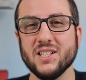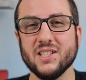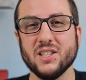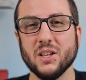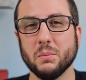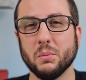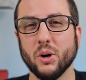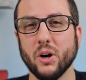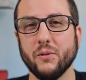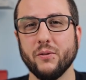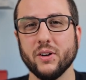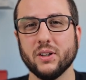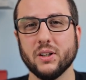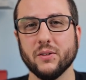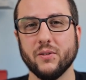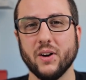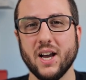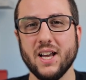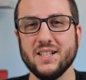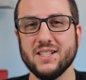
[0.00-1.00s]
is the perfect
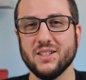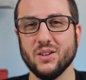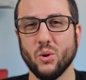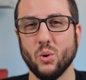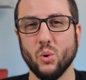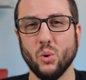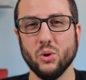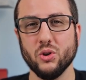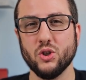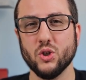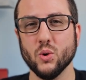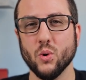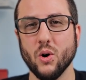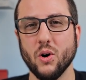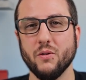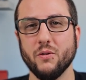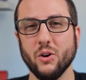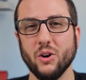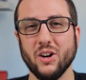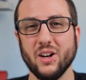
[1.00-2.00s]
device to hold you
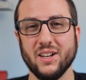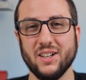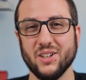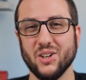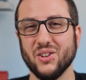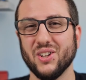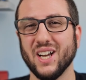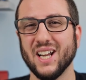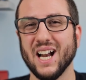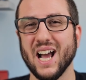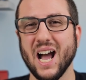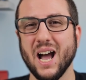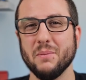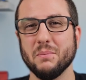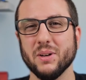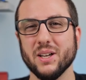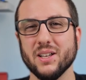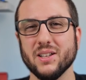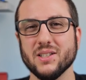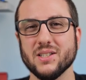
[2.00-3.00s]
over until that
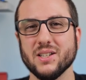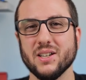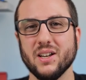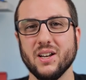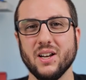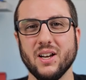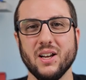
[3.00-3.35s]
happens.